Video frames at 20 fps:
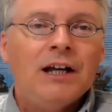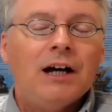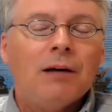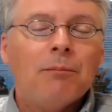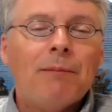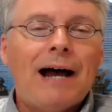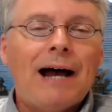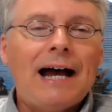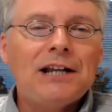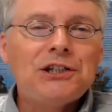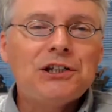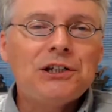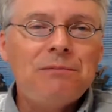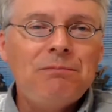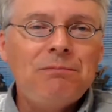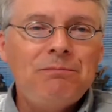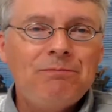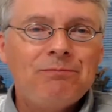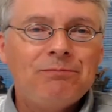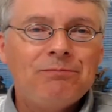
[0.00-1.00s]

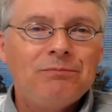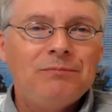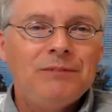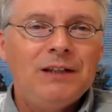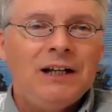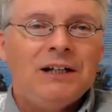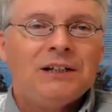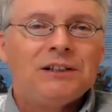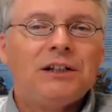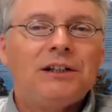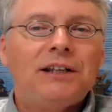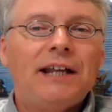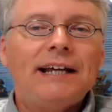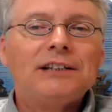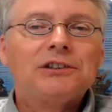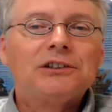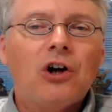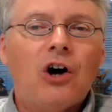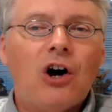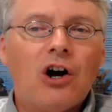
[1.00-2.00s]
Imagine
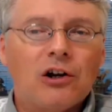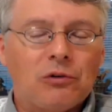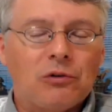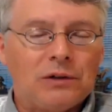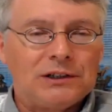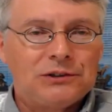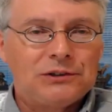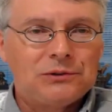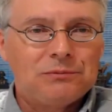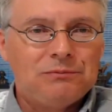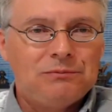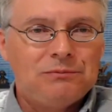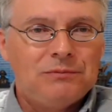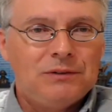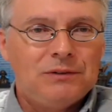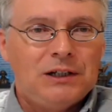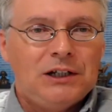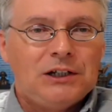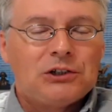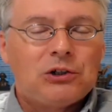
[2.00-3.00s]
today's Congress
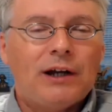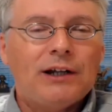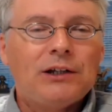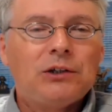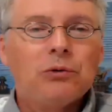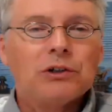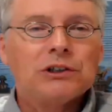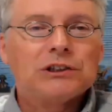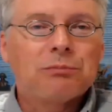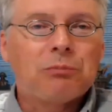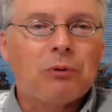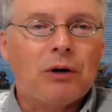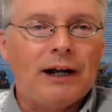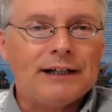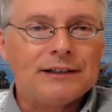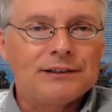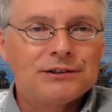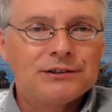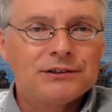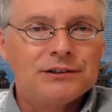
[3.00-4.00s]
trying to
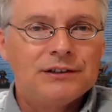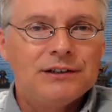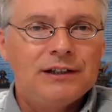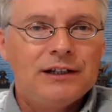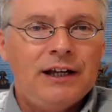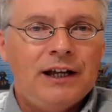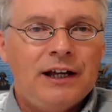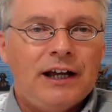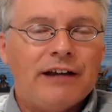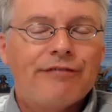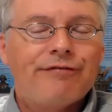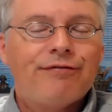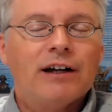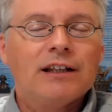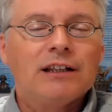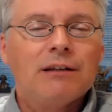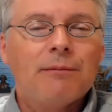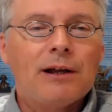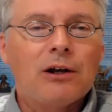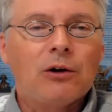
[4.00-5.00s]
express a
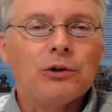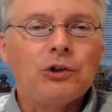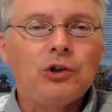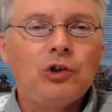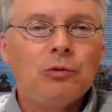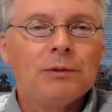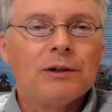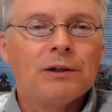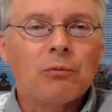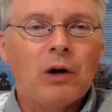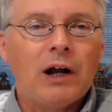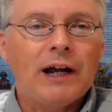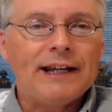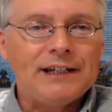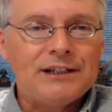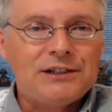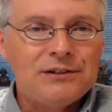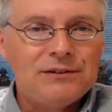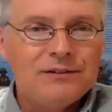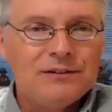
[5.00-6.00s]
fundamental human
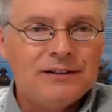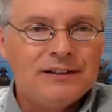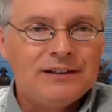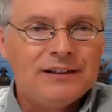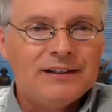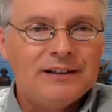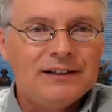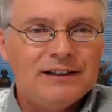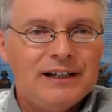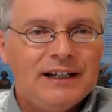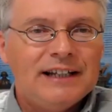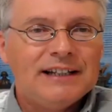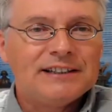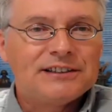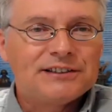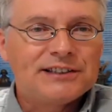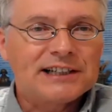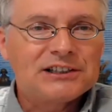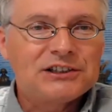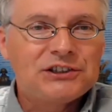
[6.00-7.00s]
right in
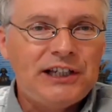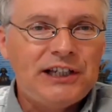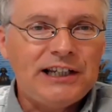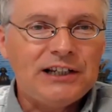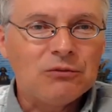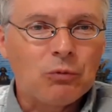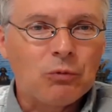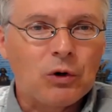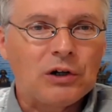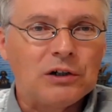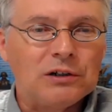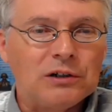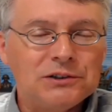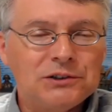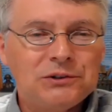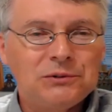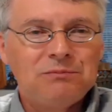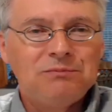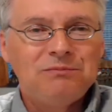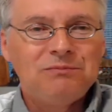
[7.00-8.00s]
16
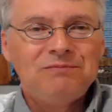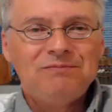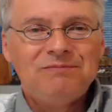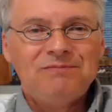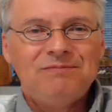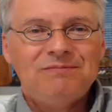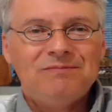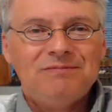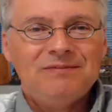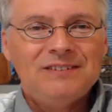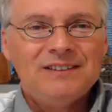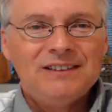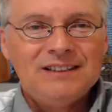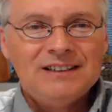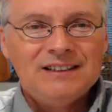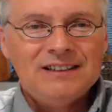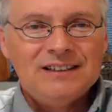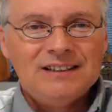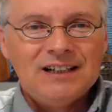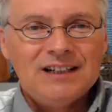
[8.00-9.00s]
words.
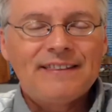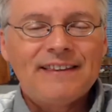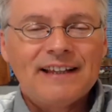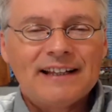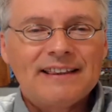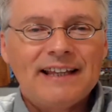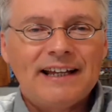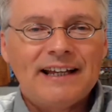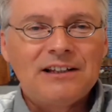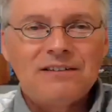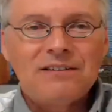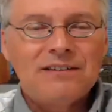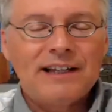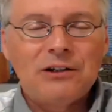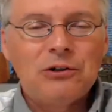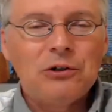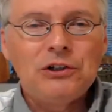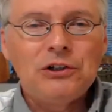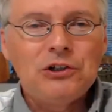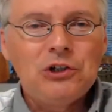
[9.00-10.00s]
I think they
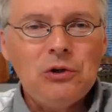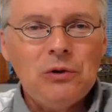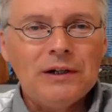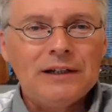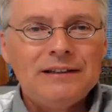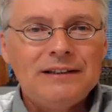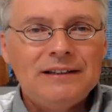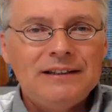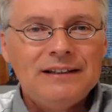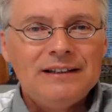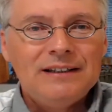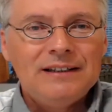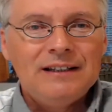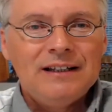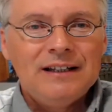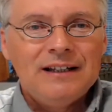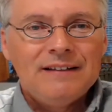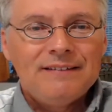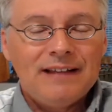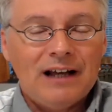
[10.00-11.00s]
couldn't do it.
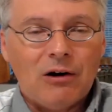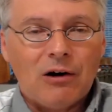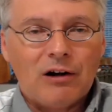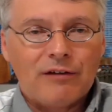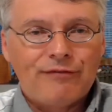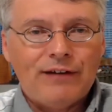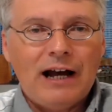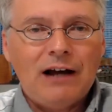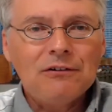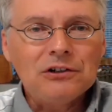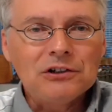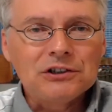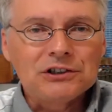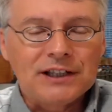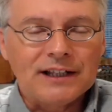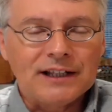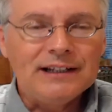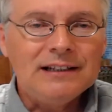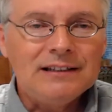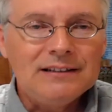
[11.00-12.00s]
Now, our founders
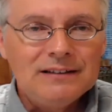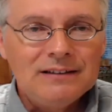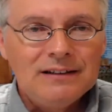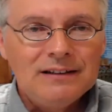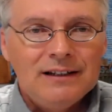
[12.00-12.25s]
did it,